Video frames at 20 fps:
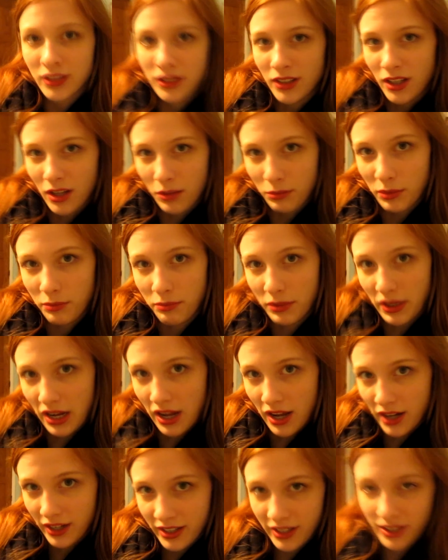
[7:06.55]
I'll be
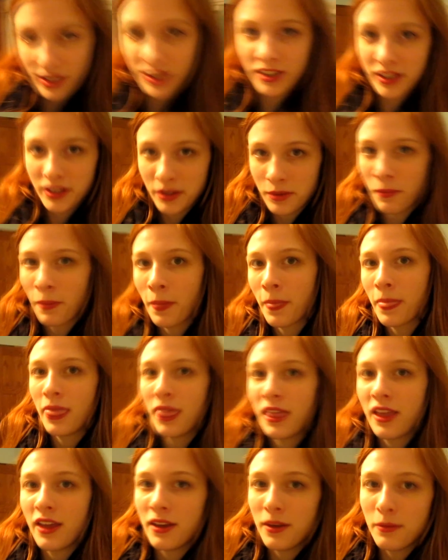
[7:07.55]
Bach.
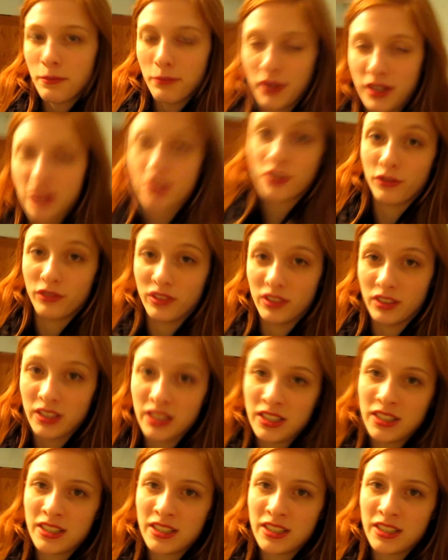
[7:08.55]
Beethoven.